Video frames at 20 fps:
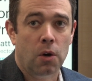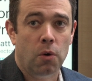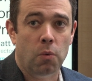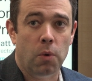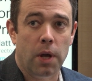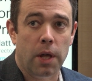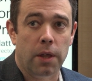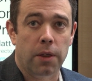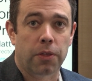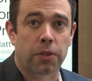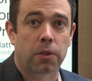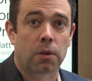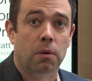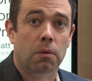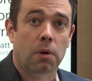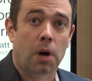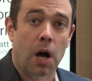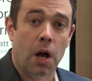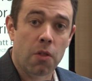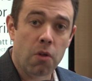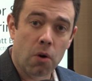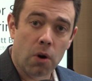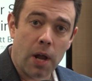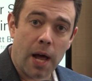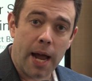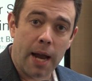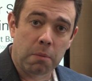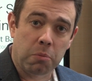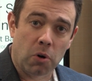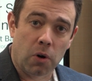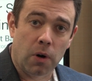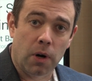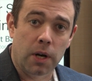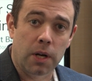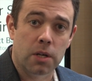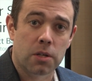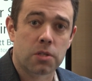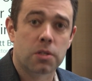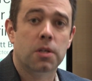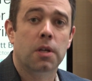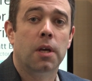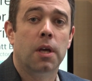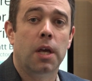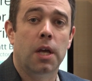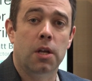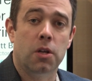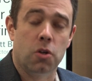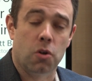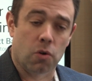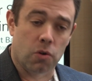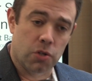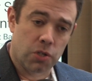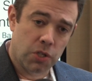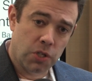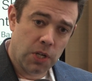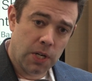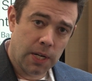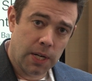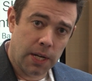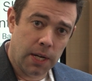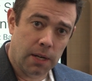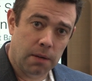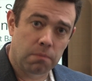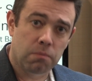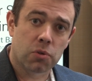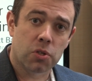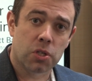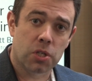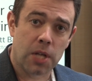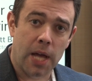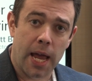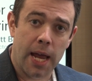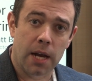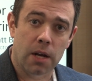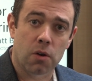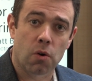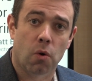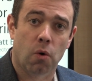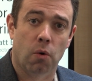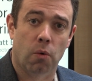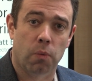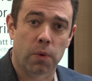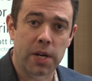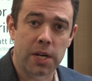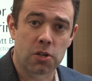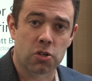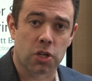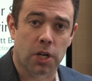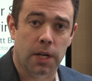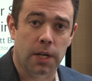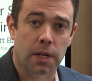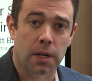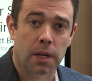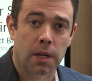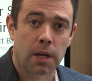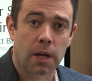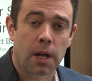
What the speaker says: with other libraries in your city, state, or region,